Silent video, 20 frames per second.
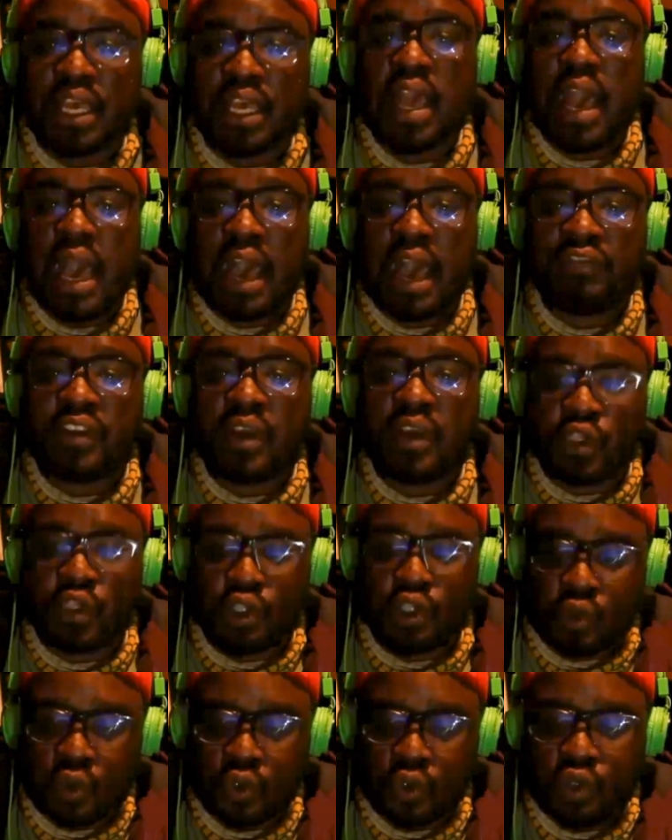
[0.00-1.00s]
After we
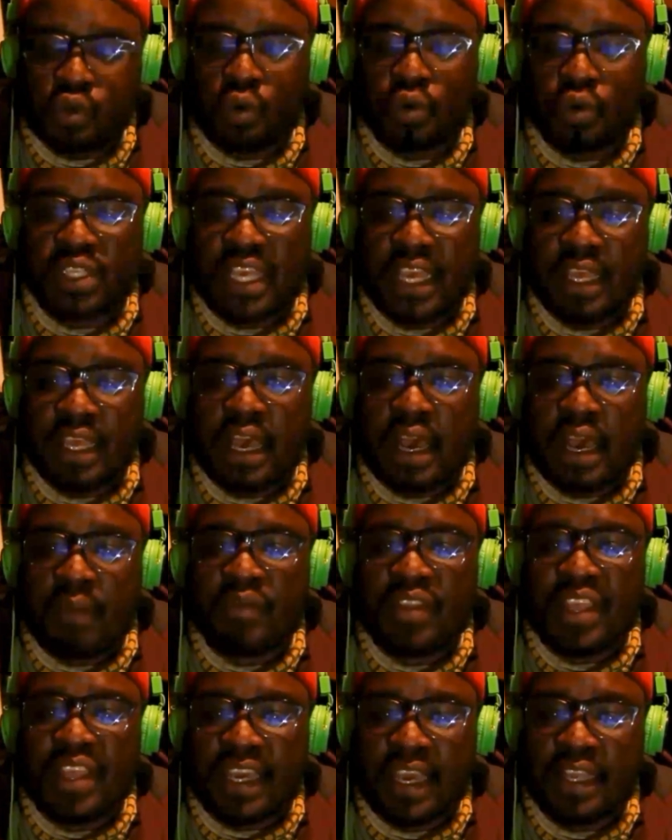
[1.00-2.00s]
saw those the
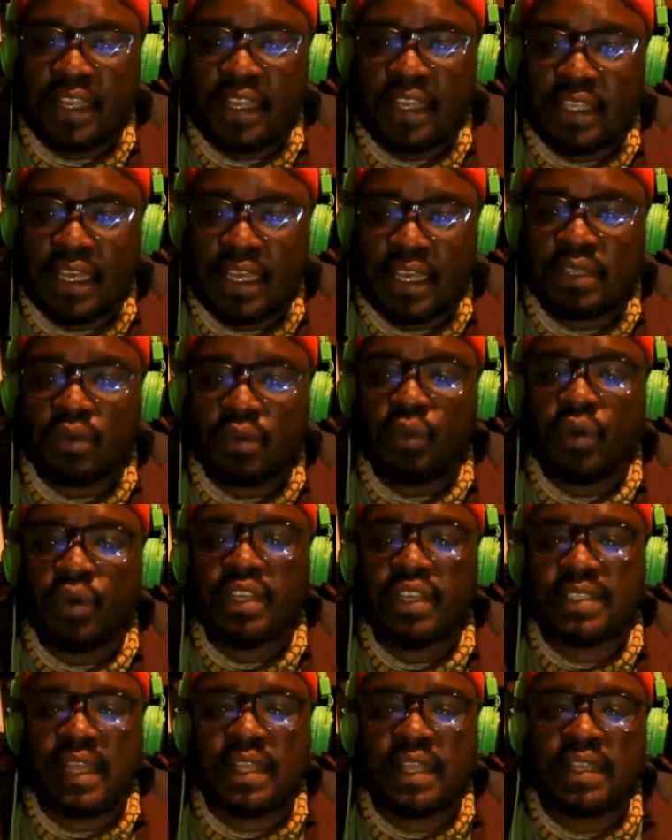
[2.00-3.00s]
candidates, we'll
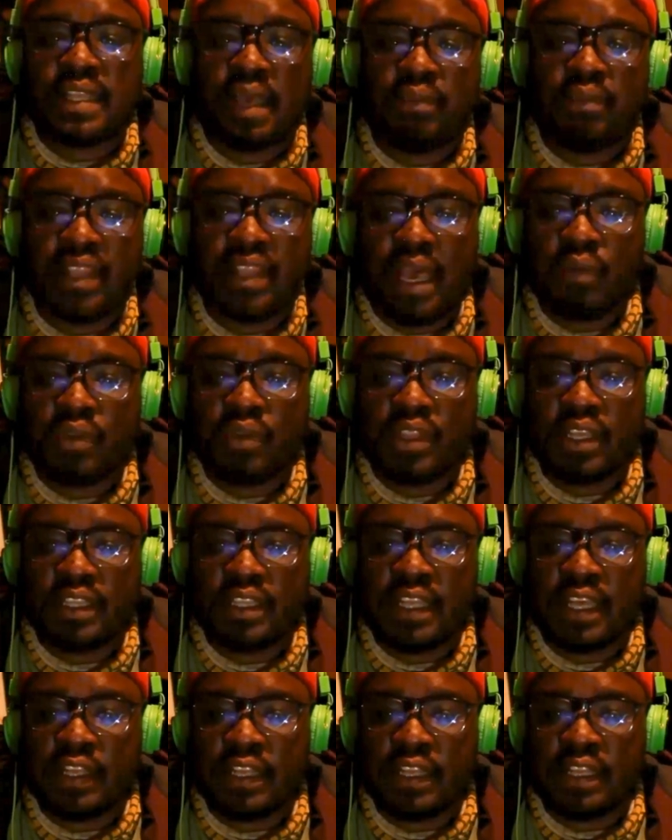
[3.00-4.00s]
send them now
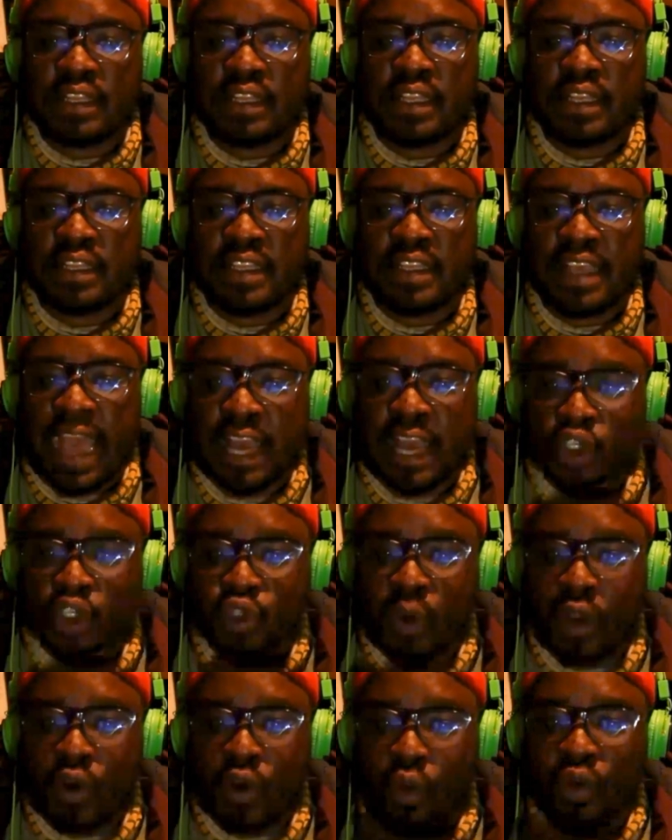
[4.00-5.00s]
the
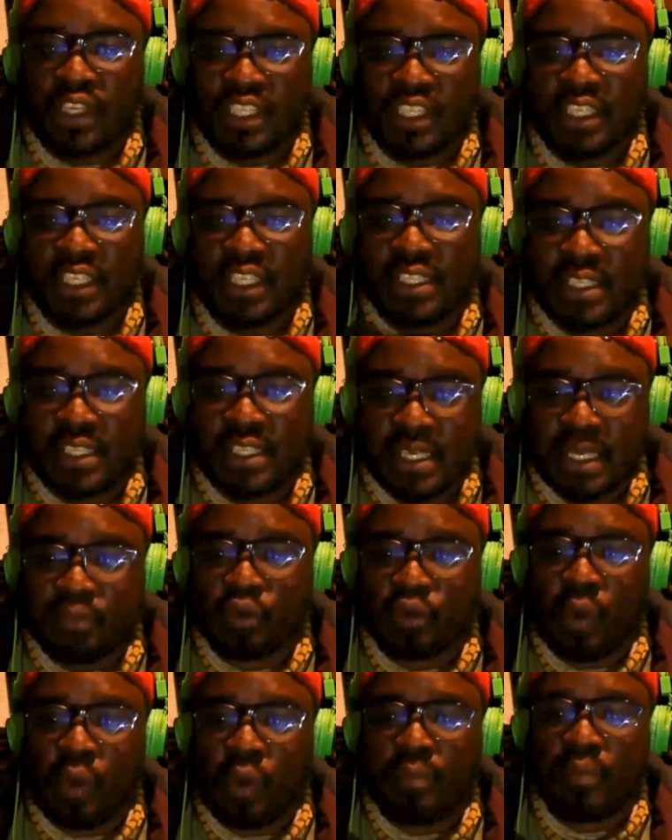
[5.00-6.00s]
actual audition script
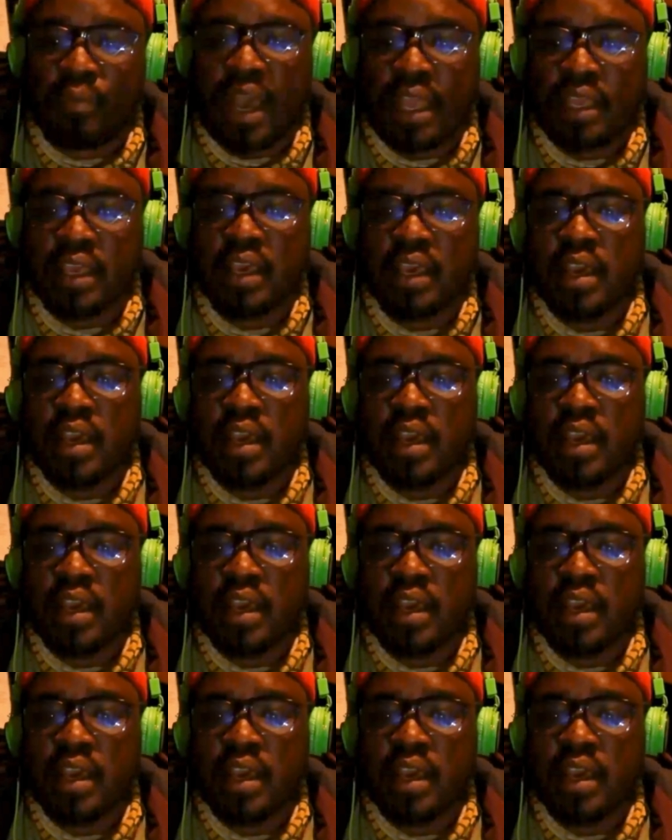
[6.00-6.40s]
whereby